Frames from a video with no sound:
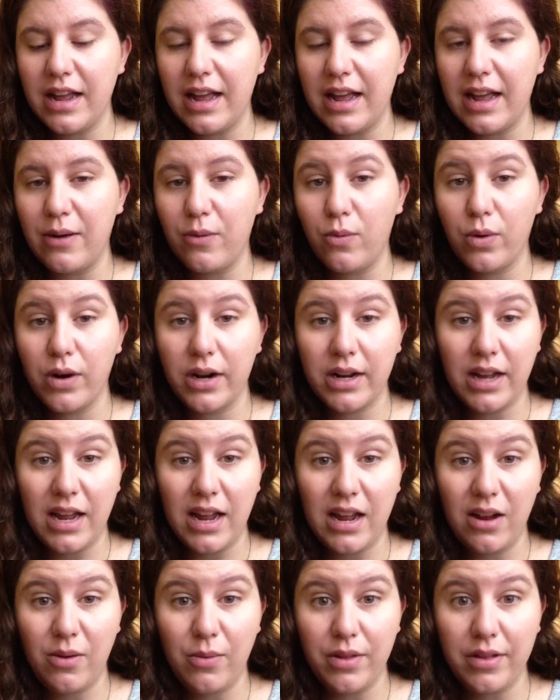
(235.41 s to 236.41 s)
at
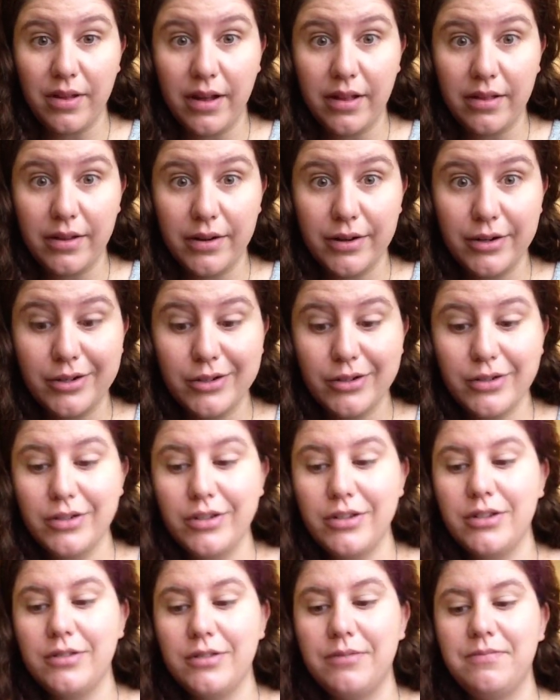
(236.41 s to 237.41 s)
working with
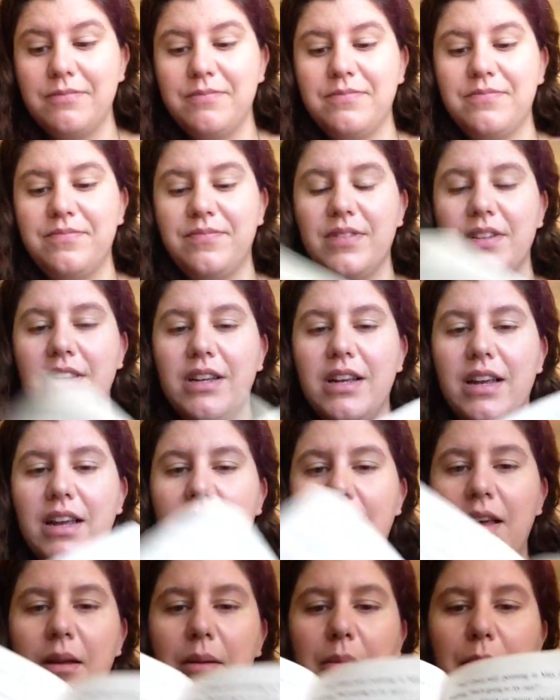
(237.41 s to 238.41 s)
others?
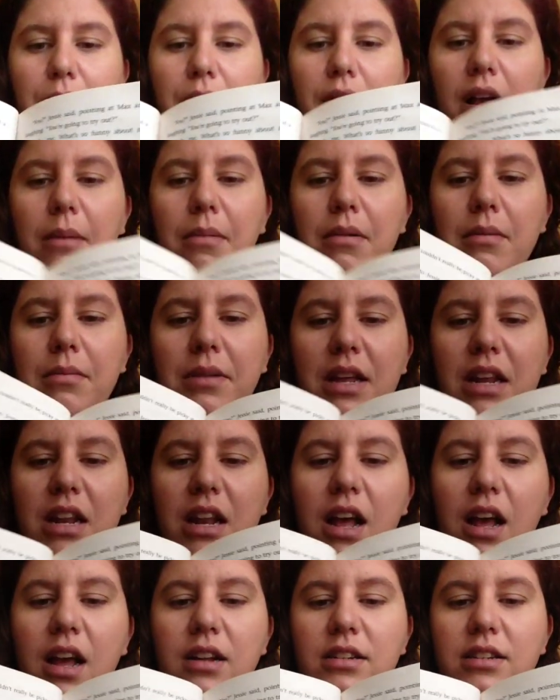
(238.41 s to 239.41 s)
Probably
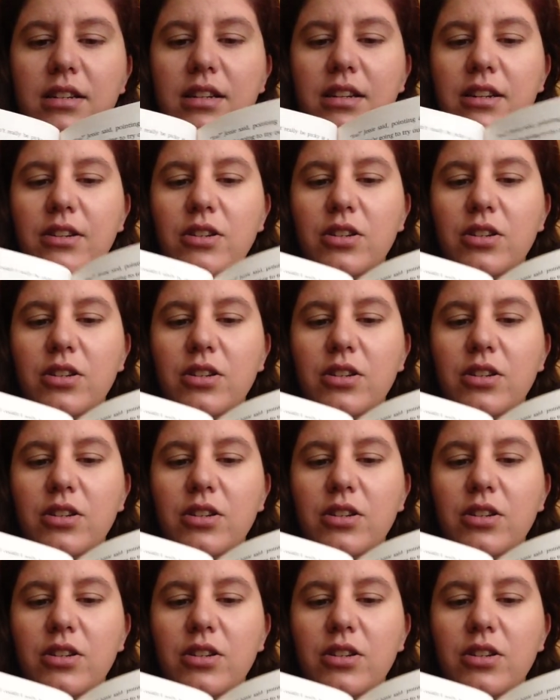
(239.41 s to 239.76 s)
not.